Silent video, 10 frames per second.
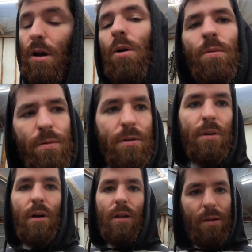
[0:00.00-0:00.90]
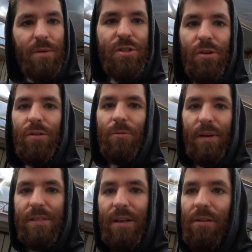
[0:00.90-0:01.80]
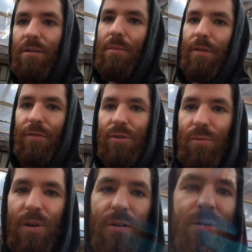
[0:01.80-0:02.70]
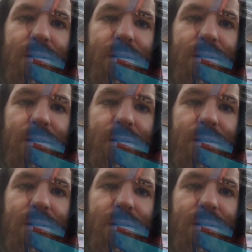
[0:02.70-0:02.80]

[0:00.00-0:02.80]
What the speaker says: Oh, let me show you the resonator and the muffler as well.